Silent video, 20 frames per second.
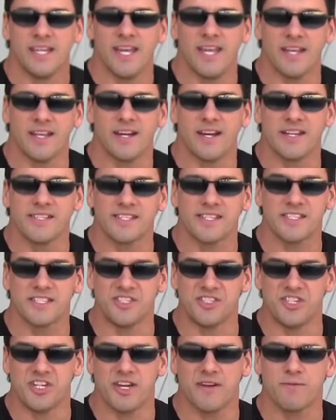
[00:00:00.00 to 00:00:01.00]
Hey guys, this
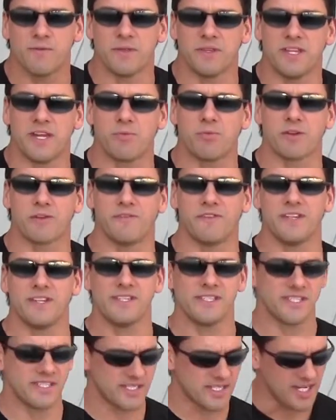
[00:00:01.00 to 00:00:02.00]
is Jeff with Network
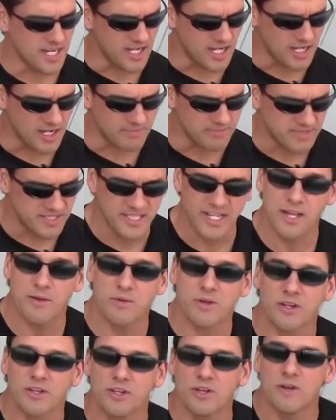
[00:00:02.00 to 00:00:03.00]
Fitness. Today
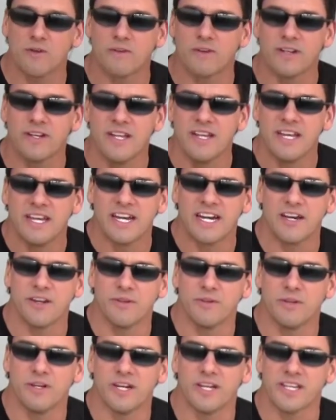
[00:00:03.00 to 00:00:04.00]
we're going to go over how
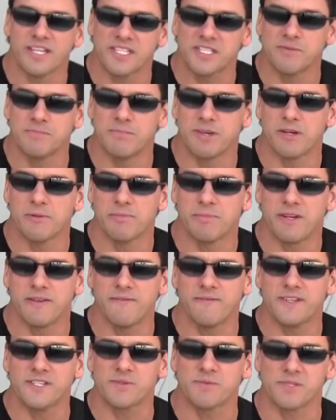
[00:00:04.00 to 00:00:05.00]
to get some better
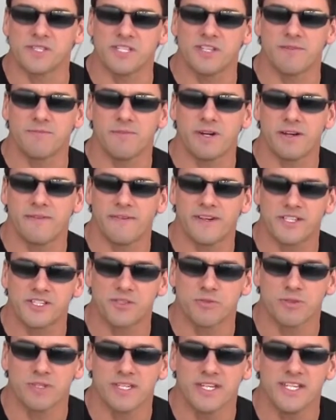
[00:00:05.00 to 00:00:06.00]
benefits with
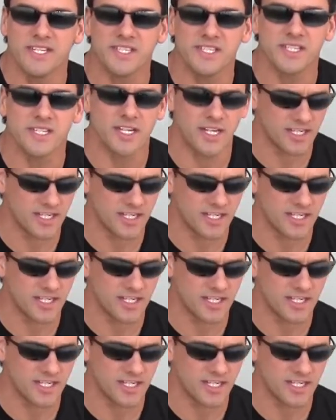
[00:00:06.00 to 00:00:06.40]
self-myofascial release.